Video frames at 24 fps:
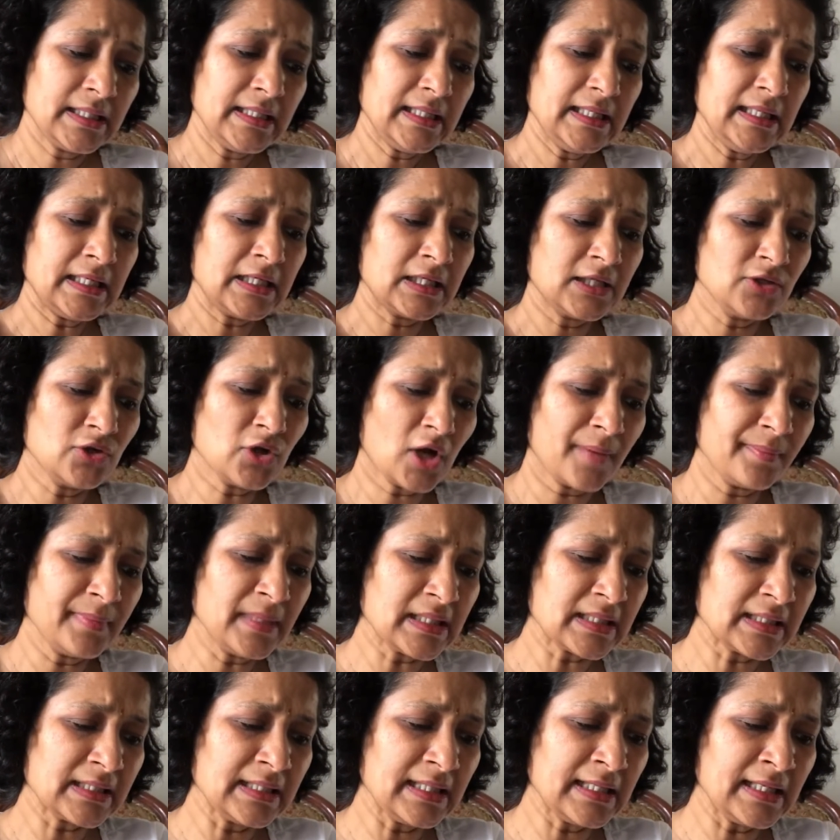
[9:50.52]

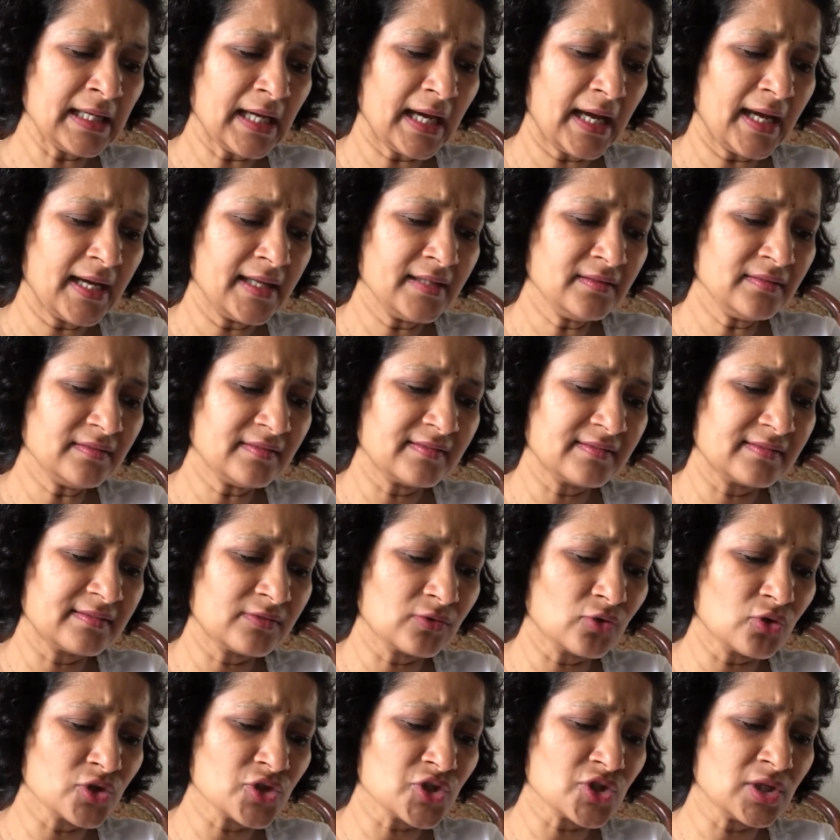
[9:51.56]
economically and
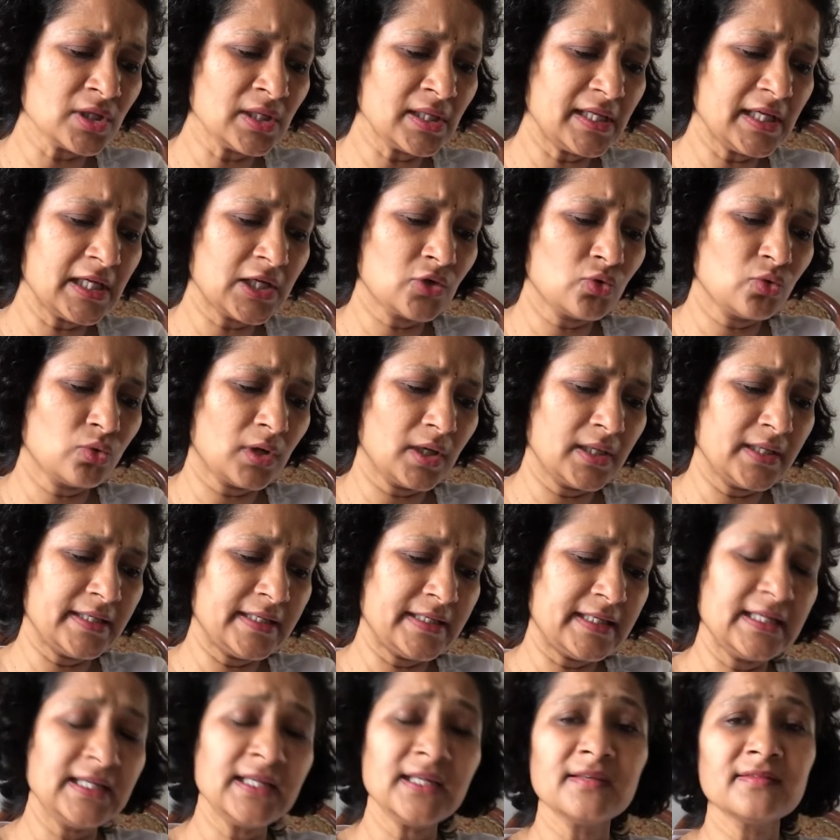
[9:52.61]
social
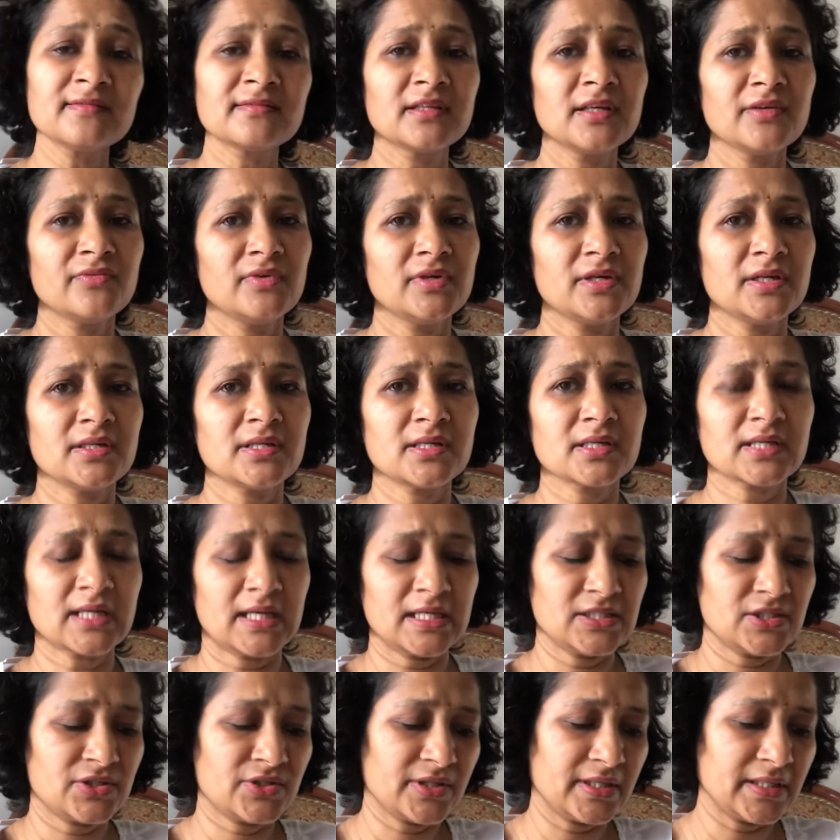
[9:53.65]
equality is given in a
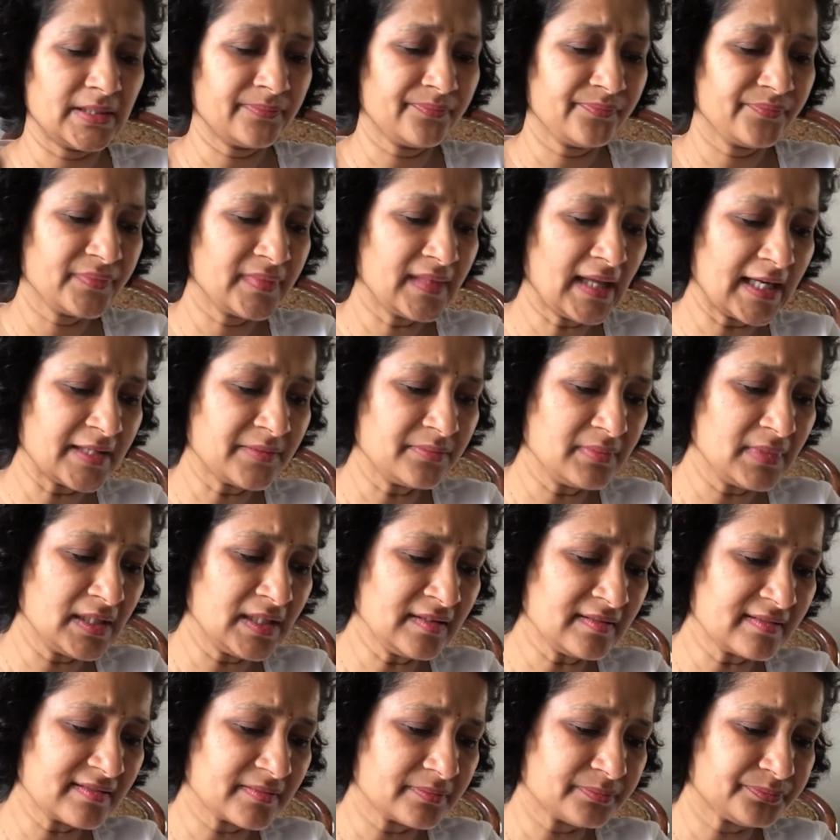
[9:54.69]
country. That
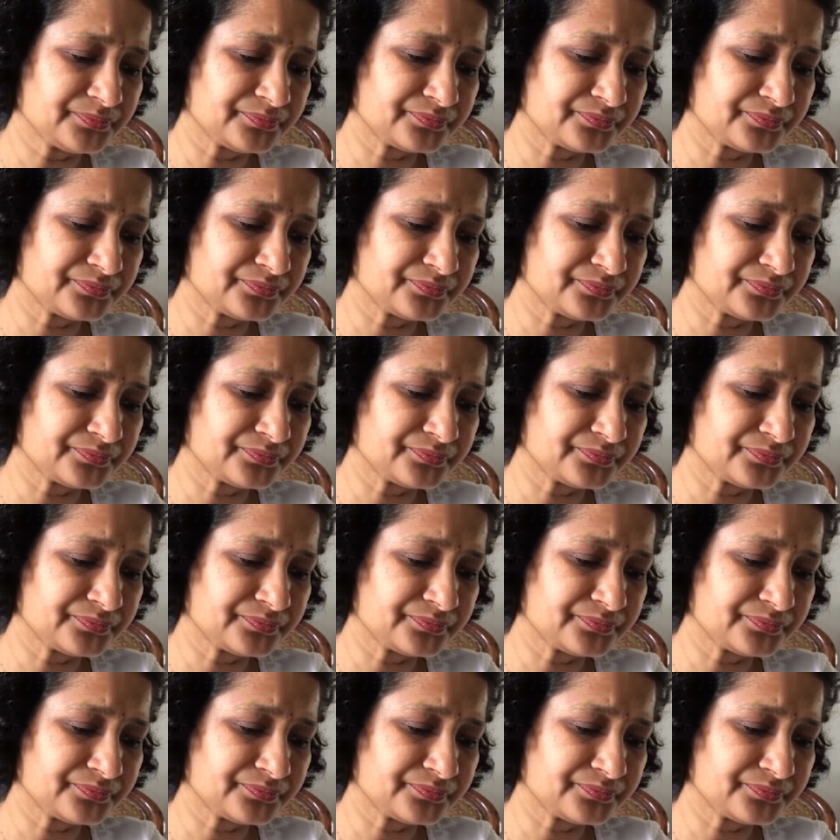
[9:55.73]
means